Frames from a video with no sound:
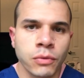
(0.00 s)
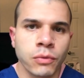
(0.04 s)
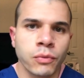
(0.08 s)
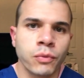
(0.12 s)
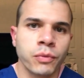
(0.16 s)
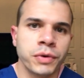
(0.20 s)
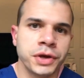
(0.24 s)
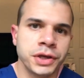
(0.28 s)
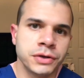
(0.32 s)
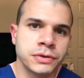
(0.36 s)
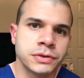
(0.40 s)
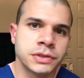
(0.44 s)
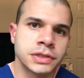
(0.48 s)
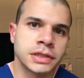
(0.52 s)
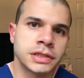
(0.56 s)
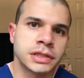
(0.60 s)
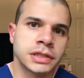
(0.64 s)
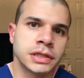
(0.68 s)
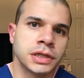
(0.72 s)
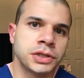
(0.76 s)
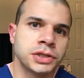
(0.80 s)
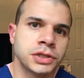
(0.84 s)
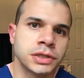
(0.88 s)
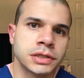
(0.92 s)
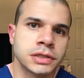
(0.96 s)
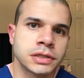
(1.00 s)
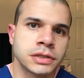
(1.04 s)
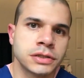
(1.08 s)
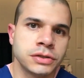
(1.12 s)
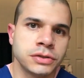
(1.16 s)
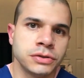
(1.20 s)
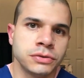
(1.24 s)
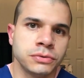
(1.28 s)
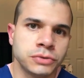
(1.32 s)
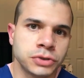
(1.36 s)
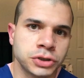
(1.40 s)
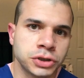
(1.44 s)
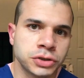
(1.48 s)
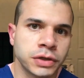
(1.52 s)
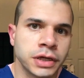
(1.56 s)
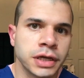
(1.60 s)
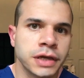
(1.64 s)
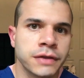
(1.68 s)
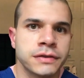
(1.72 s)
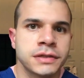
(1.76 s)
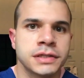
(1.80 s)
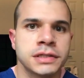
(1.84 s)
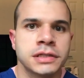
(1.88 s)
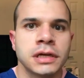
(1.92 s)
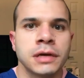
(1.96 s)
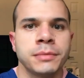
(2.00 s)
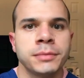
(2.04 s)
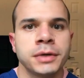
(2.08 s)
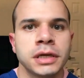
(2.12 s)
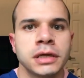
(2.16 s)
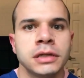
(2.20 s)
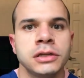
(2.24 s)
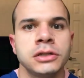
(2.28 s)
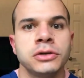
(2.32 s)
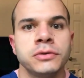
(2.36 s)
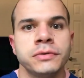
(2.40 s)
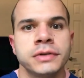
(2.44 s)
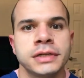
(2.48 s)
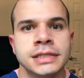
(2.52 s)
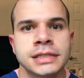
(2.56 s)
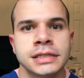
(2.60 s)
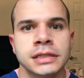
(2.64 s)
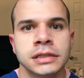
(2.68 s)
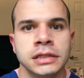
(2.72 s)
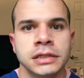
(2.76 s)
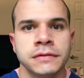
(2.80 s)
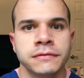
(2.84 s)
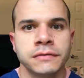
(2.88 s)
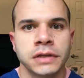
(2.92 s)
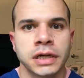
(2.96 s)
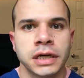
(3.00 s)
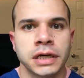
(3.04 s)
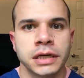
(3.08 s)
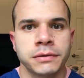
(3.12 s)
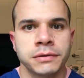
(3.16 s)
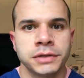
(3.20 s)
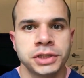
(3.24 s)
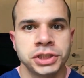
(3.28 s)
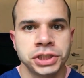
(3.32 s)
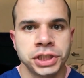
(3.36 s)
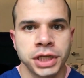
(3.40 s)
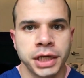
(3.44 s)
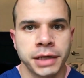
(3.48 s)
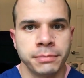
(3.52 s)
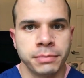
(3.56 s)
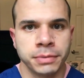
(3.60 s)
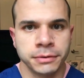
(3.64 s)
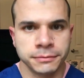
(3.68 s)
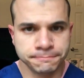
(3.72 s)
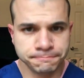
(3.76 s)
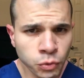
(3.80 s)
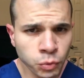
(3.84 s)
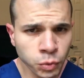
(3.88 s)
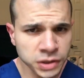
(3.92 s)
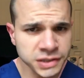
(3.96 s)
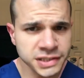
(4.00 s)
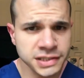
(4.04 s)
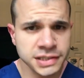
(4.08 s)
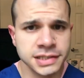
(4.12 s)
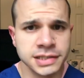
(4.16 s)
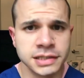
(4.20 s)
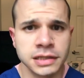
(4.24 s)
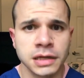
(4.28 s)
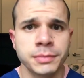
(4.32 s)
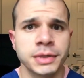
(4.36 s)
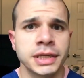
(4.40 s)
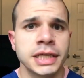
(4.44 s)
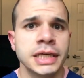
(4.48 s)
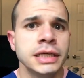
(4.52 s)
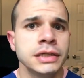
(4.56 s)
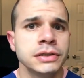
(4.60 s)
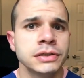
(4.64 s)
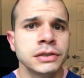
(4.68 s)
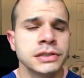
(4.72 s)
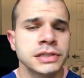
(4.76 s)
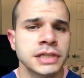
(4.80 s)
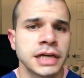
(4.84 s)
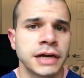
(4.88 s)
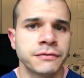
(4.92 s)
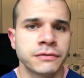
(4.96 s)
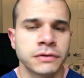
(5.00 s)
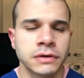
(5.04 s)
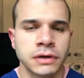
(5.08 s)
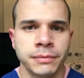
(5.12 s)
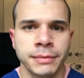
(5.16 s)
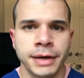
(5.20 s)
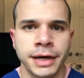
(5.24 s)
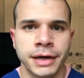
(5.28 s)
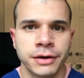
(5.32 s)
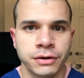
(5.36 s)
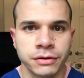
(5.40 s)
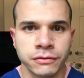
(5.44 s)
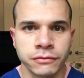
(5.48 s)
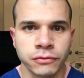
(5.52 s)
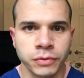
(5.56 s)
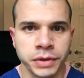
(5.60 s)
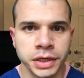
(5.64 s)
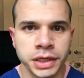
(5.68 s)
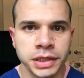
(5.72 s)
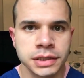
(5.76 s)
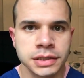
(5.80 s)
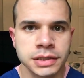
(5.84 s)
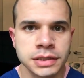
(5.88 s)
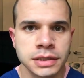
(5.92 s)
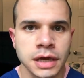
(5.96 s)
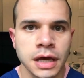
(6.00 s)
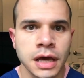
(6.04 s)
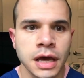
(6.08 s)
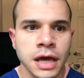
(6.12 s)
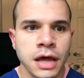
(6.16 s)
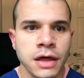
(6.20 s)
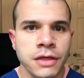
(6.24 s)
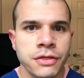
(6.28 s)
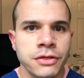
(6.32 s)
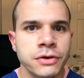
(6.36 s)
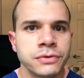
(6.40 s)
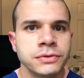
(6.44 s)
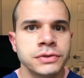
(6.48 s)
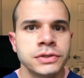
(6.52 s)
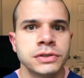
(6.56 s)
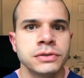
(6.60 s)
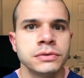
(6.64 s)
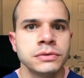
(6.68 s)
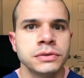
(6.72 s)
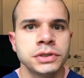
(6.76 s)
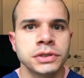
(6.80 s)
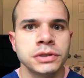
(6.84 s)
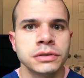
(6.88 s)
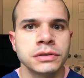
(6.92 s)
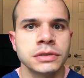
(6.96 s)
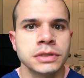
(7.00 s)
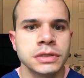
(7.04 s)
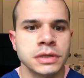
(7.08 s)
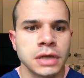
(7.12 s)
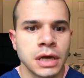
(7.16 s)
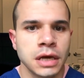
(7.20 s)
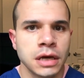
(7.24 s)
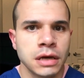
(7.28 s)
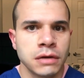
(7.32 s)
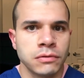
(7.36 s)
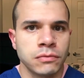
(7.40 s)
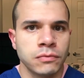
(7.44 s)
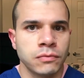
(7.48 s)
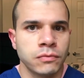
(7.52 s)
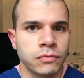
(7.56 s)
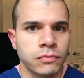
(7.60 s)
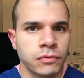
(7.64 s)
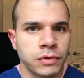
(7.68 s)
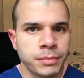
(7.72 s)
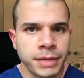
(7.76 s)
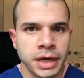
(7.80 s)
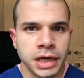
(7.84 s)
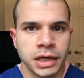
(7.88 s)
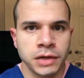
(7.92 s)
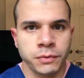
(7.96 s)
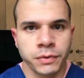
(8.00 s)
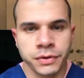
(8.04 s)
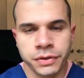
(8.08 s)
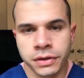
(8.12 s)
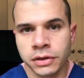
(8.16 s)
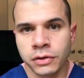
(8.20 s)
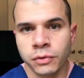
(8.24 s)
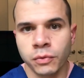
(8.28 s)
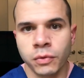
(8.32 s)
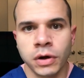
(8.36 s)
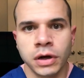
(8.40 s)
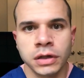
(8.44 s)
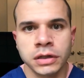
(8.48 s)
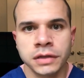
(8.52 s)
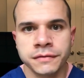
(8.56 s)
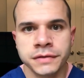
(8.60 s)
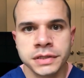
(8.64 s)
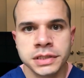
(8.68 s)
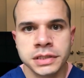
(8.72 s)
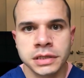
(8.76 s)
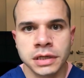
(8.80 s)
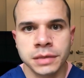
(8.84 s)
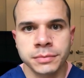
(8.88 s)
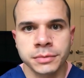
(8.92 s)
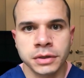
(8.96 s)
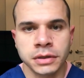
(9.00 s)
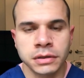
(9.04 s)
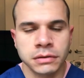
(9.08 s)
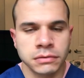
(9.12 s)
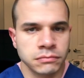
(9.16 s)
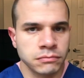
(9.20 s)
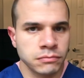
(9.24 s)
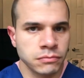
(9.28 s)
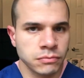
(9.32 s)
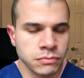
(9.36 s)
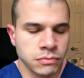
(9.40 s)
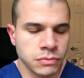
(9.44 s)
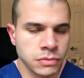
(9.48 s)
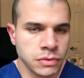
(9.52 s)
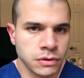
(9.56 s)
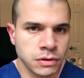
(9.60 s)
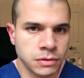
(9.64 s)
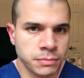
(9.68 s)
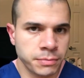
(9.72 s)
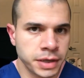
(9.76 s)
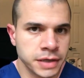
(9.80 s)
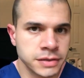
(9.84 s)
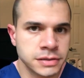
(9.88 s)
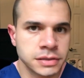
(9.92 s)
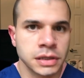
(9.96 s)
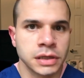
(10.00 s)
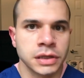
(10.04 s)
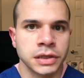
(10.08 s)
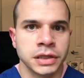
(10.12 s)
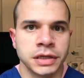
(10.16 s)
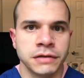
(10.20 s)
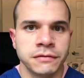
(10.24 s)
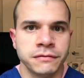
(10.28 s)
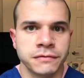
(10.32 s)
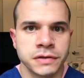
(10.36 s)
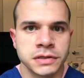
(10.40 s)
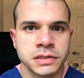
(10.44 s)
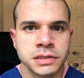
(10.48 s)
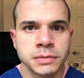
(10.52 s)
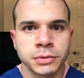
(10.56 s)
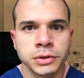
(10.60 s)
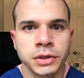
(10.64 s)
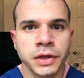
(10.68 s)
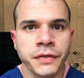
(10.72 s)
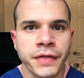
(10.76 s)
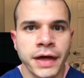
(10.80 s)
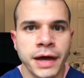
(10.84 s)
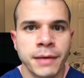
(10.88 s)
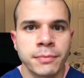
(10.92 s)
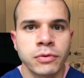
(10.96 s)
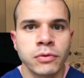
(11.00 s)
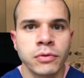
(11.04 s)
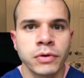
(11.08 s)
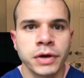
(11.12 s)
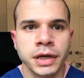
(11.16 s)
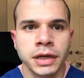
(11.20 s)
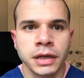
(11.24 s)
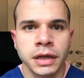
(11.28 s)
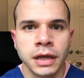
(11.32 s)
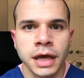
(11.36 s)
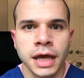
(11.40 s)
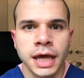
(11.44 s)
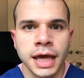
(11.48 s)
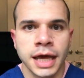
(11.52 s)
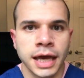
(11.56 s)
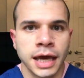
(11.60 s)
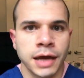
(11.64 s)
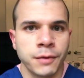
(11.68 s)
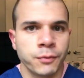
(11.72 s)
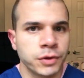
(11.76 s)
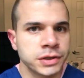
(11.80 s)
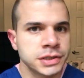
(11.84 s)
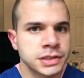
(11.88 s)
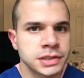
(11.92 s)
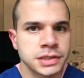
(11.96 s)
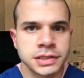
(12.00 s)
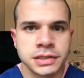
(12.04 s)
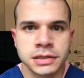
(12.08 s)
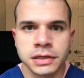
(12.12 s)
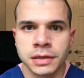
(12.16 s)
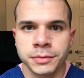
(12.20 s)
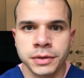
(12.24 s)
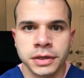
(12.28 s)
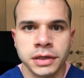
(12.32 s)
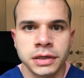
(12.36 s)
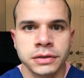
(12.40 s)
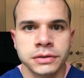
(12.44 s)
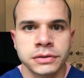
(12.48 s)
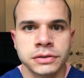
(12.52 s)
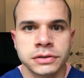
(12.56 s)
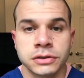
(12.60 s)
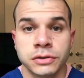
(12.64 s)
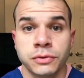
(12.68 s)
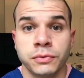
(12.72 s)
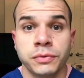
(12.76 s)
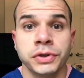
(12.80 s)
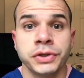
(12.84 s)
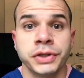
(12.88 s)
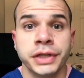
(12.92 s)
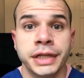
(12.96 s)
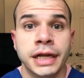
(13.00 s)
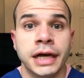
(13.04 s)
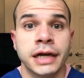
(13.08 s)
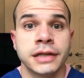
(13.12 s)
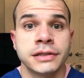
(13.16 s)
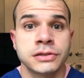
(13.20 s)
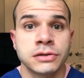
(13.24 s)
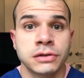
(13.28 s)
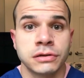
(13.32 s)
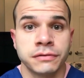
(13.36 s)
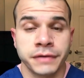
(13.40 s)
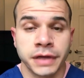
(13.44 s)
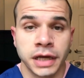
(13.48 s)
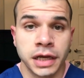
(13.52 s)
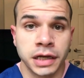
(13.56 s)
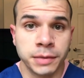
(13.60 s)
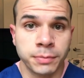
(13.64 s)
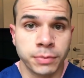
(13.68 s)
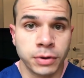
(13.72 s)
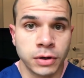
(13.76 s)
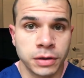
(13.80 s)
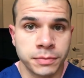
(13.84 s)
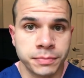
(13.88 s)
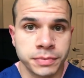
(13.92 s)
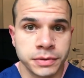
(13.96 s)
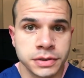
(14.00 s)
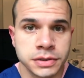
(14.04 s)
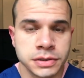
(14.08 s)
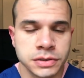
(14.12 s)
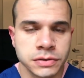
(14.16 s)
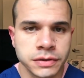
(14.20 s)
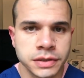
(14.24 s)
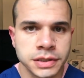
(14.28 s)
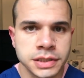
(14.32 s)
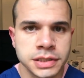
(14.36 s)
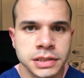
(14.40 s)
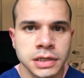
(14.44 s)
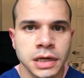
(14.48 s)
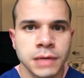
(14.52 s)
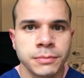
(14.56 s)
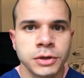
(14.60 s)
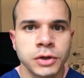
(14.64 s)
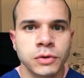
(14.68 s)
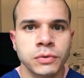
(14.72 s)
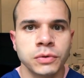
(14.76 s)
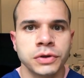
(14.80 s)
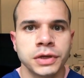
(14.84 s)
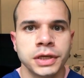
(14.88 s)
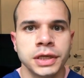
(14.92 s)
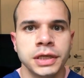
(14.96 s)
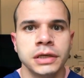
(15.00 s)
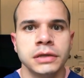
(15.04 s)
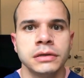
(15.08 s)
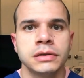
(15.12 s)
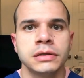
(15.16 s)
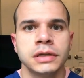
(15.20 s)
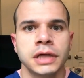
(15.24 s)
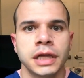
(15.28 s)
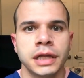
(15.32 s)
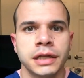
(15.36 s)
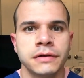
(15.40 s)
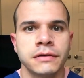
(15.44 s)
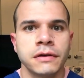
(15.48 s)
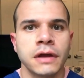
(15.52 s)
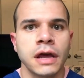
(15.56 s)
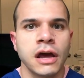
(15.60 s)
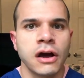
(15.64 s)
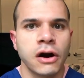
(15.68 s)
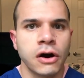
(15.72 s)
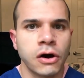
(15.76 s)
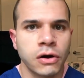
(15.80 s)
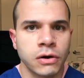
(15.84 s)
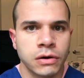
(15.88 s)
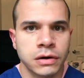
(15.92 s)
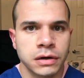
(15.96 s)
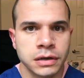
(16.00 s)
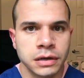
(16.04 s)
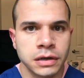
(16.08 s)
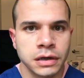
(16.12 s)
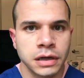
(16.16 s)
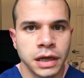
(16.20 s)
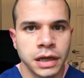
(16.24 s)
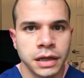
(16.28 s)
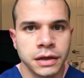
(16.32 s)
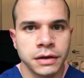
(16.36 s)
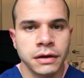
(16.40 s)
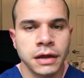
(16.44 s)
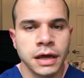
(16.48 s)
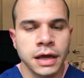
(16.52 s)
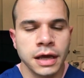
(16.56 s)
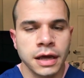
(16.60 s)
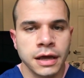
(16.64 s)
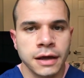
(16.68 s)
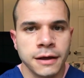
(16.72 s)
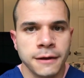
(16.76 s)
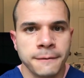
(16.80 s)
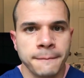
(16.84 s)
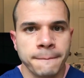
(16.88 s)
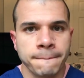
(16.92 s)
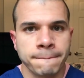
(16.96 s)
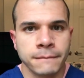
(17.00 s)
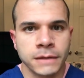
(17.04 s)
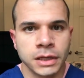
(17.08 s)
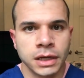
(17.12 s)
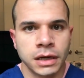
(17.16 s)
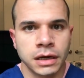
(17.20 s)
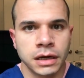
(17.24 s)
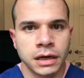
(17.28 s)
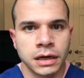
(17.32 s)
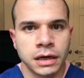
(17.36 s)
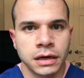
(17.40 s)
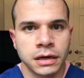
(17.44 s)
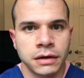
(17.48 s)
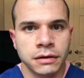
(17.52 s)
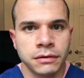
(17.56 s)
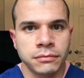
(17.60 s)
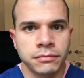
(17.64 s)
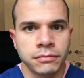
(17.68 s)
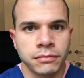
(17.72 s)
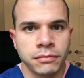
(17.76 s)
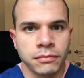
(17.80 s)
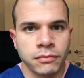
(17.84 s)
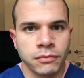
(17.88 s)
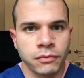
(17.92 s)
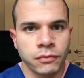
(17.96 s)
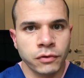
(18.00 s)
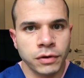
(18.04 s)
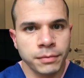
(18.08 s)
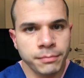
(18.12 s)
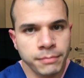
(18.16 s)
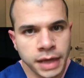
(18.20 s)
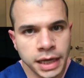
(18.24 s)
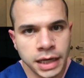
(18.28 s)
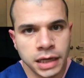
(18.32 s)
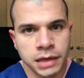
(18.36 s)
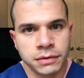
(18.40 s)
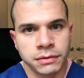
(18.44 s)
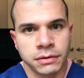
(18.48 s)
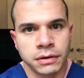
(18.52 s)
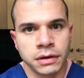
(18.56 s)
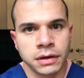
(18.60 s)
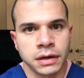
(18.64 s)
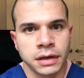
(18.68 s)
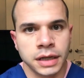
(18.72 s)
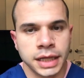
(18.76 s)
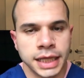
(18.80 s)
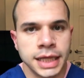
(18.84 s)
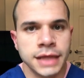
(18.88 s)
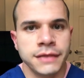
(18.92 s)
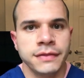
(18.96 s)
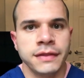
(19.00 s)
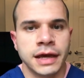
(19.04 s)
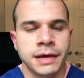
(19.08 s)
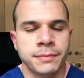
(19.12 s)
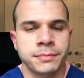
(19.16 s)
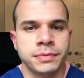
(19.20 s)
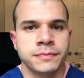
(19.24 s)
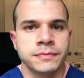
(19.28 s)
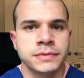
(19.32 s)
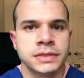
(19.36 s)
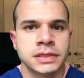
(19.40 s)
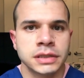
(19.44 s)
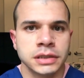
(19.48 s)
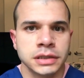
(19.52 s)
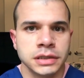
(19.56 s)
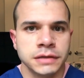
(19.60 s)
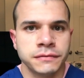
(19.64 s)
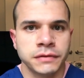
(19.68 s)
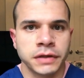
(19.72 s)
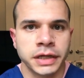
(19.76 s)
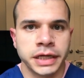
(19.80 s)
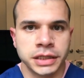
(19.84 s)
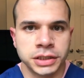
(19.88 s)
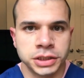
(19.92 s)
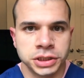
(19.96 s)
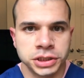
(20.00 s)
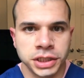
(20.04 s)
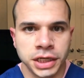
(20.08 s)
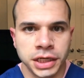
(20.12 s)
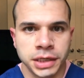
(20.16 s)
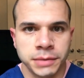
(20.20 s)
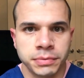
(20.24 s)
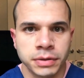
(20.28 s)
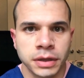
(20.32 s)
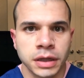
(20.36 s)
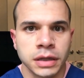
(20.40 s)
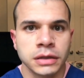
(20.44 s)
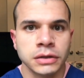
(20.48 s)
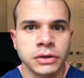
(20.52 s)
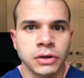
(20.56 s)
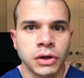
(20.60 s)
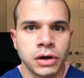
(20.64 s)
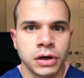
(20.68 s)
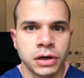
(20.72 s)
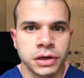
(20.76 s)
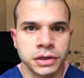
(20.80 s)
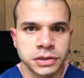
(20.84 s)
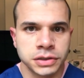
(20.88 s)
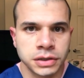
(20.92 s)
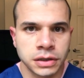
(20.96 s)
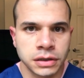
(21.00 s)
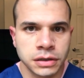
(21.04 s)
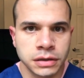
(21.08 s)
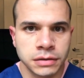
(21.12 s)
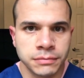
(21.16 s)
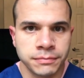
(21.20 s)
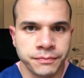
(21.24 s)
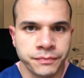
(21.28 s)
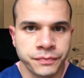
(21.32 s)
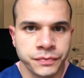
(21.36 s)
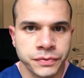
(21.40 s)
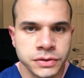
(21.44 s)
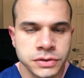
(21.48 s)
We use the stitches to shrink the stomach into a sleeve-like shape. Once the stomach heals after a matter of weeks, those sutures remain within the wall of the stomach. They're basically invisible at that point, and once the stomach heals, they're really not serving any purpose. So the stomach will heal and harden and remain in that sleeve-like shape long term.